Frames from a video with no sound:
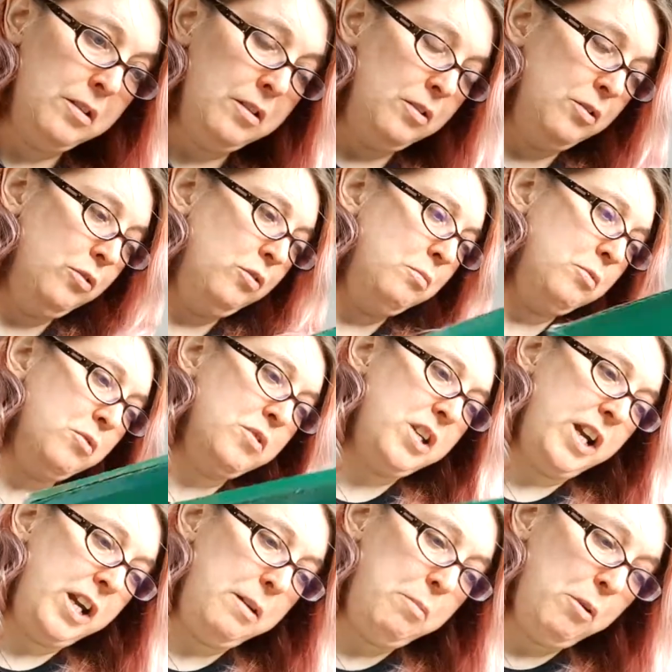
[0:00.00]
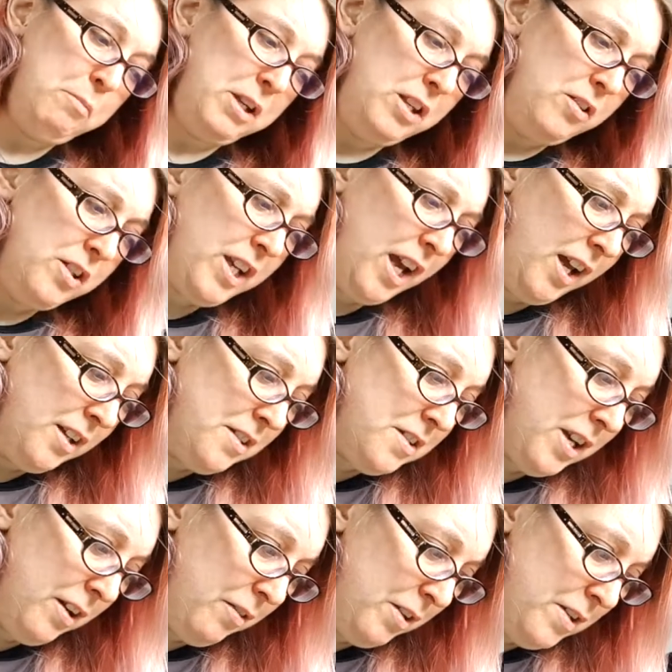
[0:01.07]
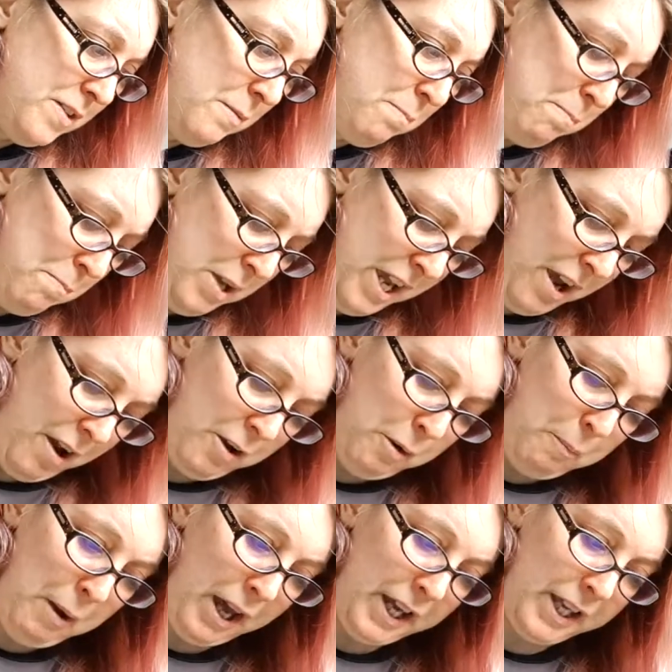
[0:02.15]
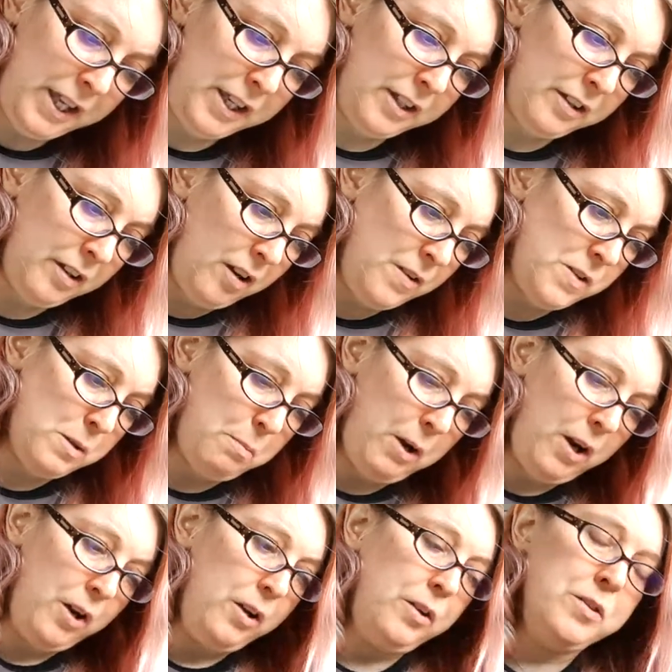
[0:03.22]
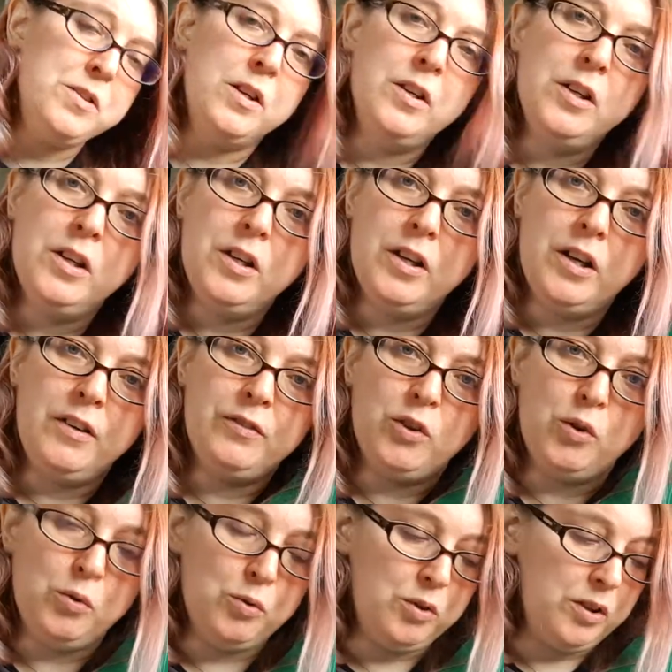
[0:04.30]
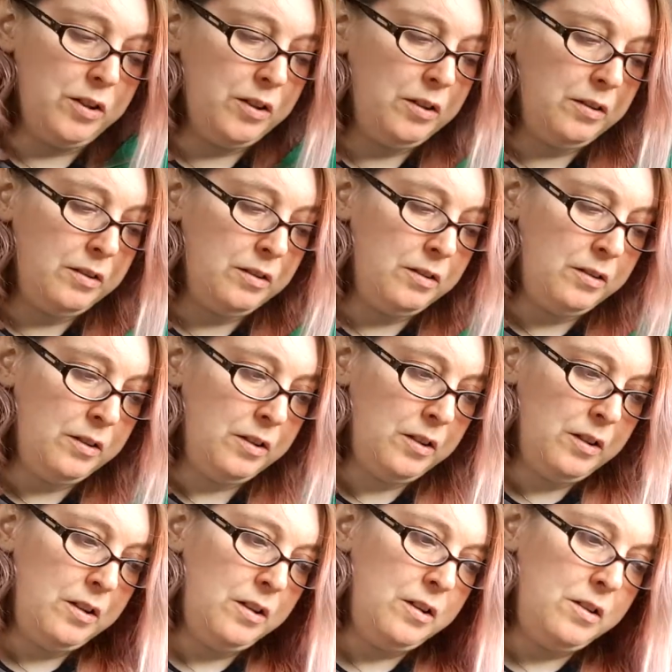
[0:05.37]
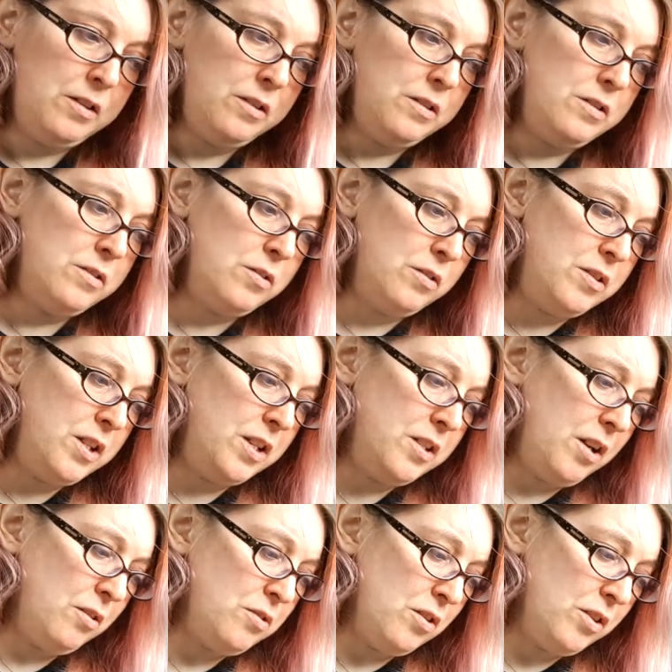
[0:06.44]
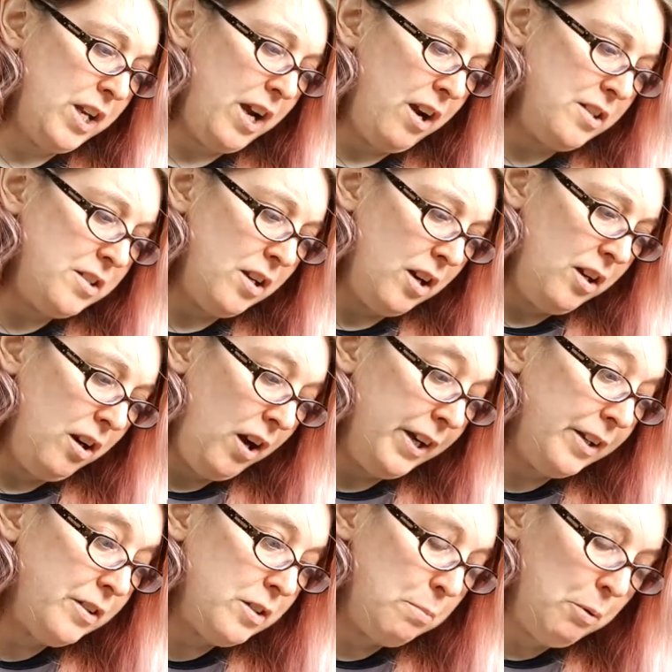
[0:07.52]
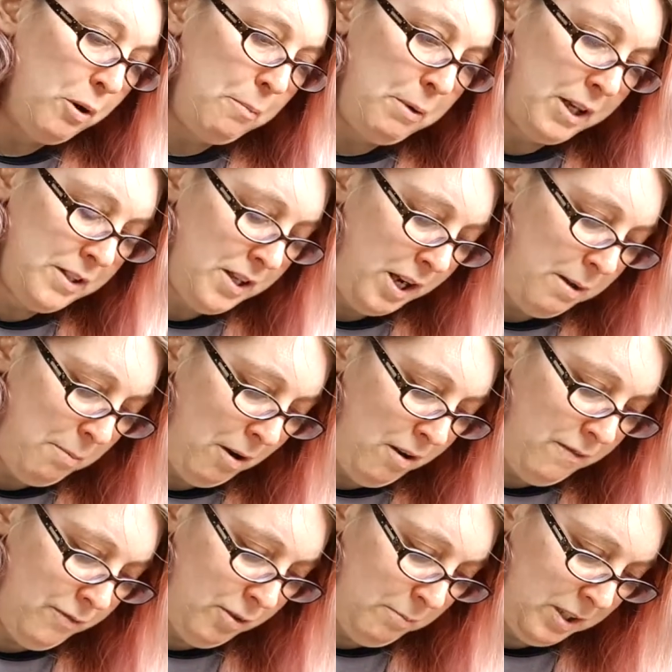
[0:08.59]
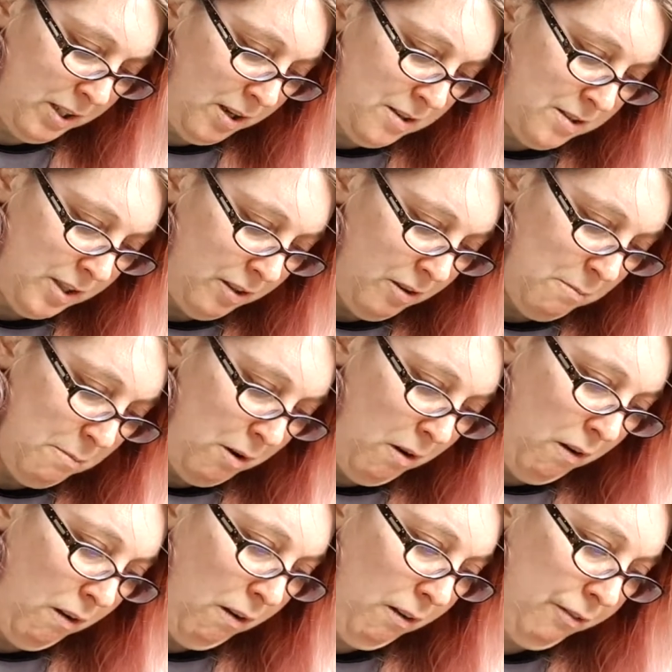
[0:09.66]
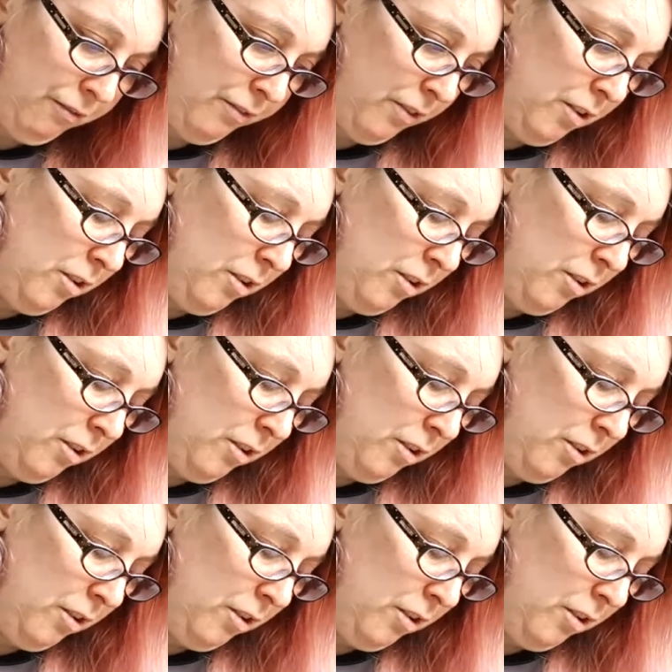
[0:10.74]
normal tape. I mean, you can tell it's a bit opaque, I suppose. I've got all the sort of details on there. I see I like to put a bit of tape over them in case they come off.